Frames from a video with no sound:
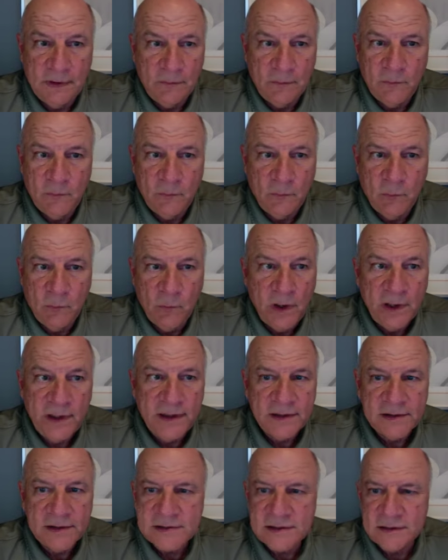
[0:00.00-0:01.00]
what
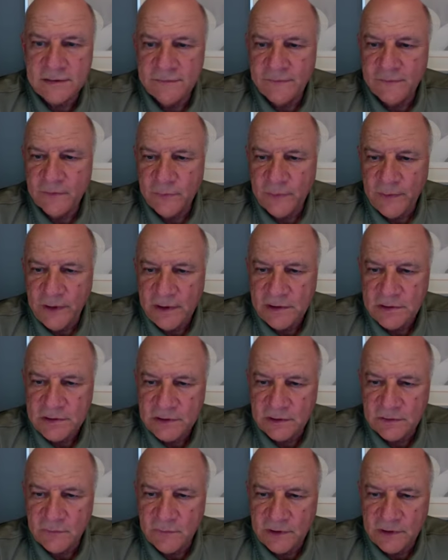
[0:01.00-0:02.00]
is
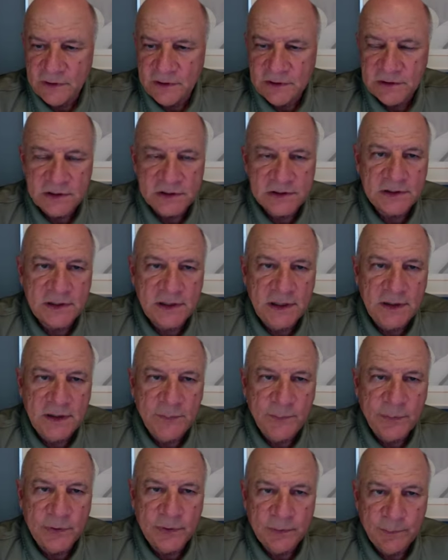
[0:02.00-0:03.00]
information when you just
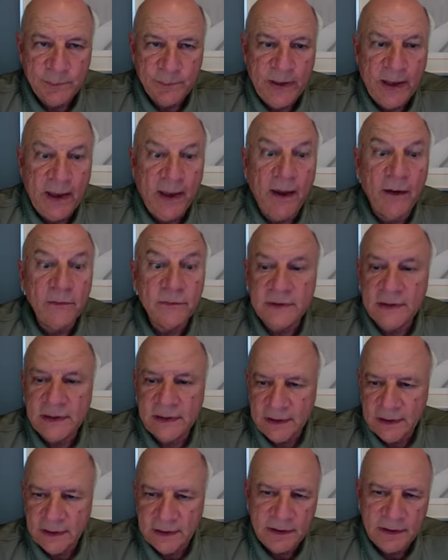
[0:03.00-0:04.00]
keep
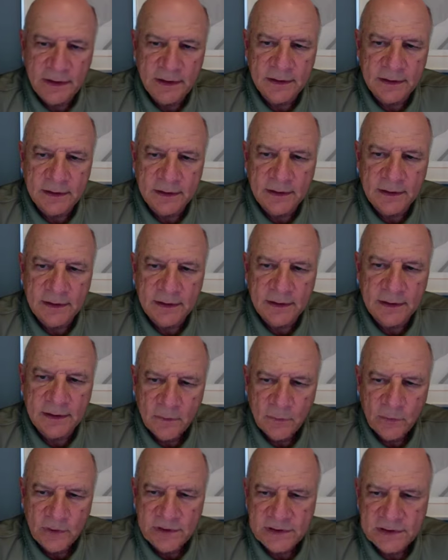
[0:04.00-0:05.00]
pounding it in?
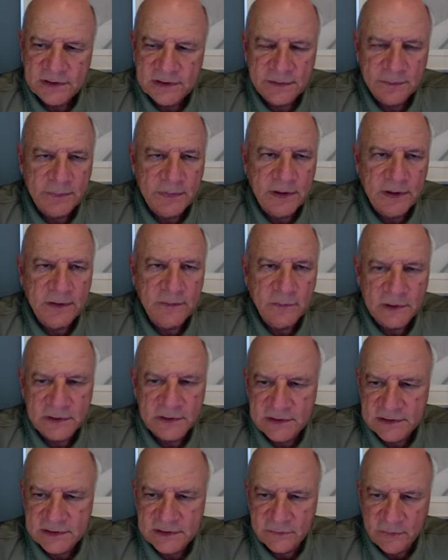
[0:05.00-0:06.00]
What does it mean?
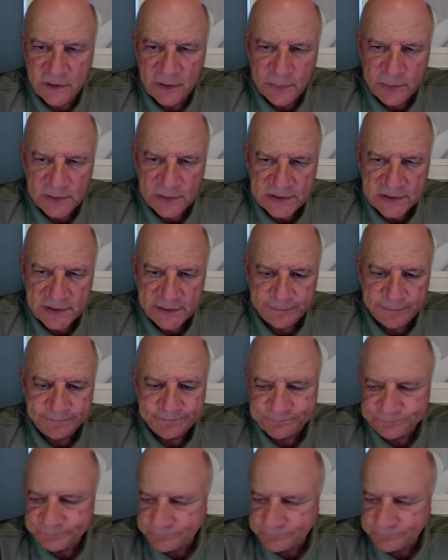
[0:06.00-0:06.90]
What does it represent?